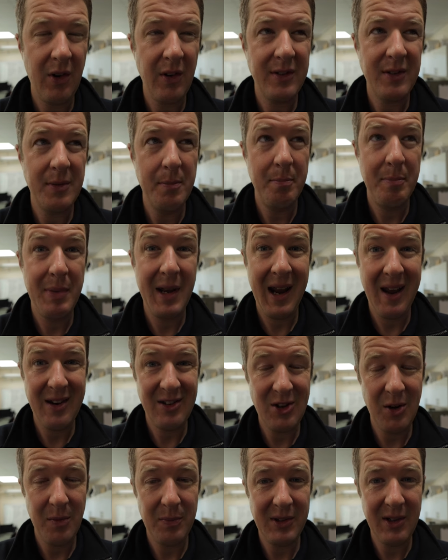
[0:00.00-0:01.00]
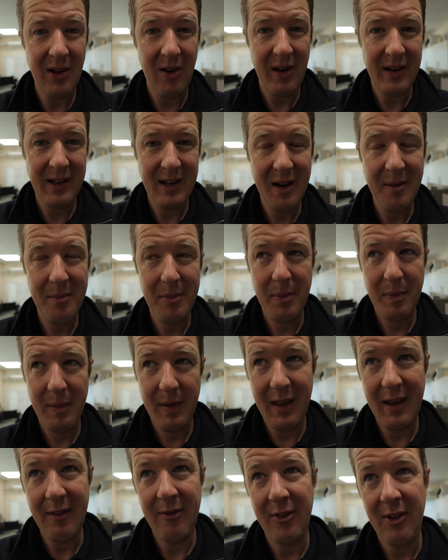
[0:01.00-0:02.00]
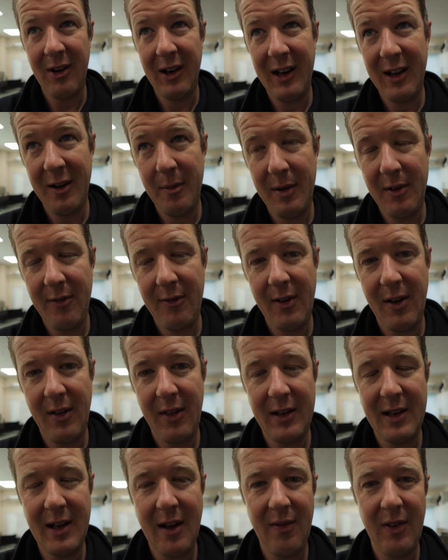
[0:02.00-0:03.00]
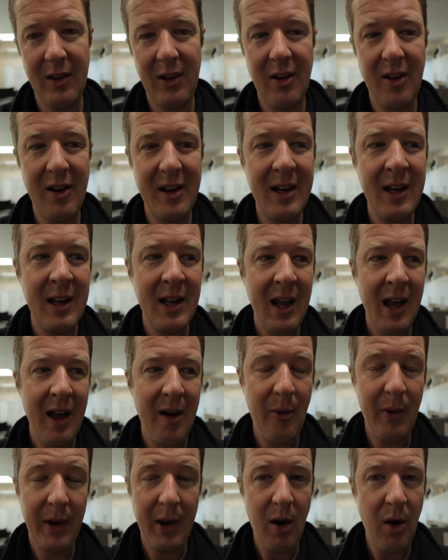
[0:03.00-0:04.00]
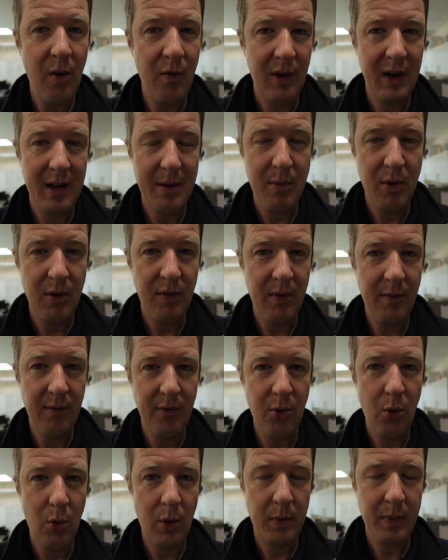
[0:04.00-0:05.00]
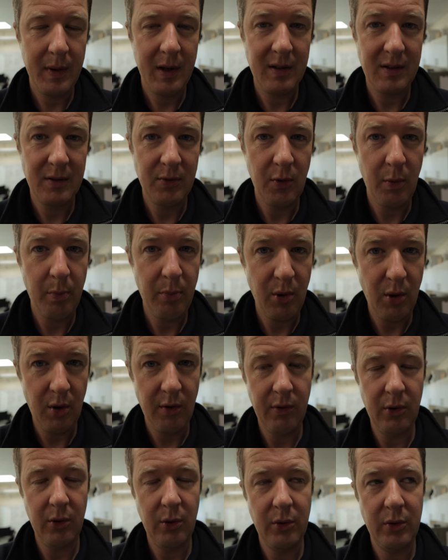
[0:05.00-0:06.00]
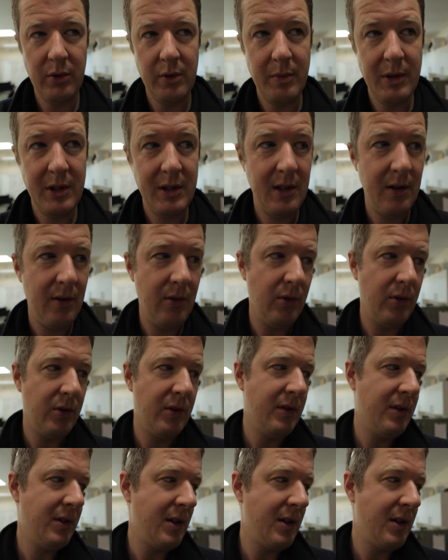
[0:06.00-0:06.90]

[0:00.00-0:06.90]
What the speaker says: got some bigger jobs lined up, but they're for a little bit further down the line and we can't really move them forward because of approvals and materials and